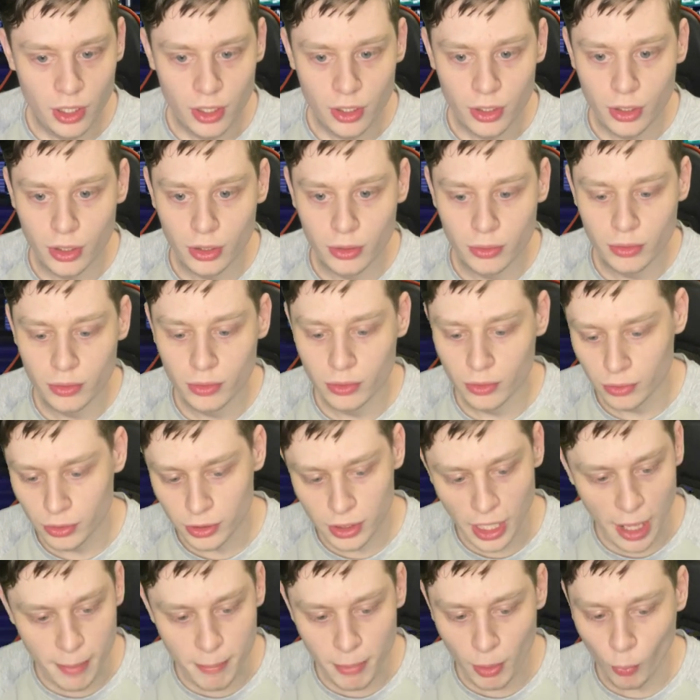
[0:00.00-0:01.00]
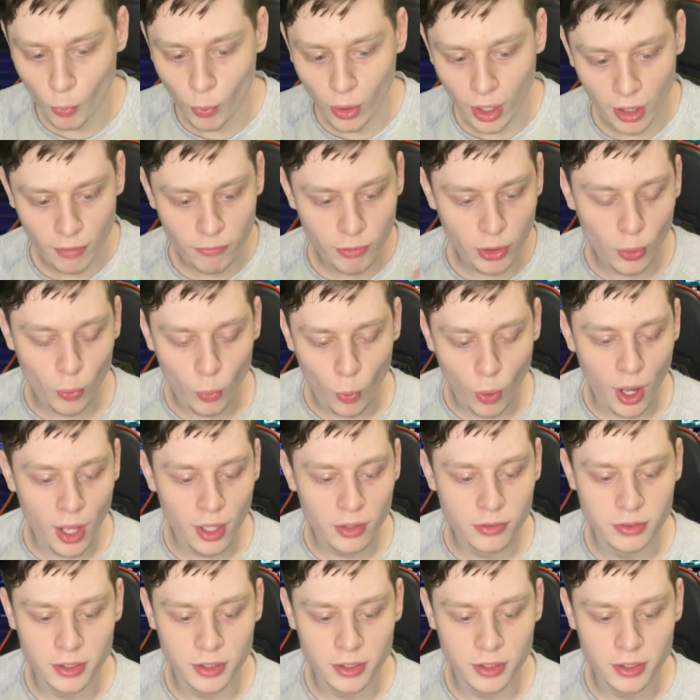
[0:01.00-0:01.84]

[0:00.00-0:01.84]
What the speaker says: You can name it whatever you want.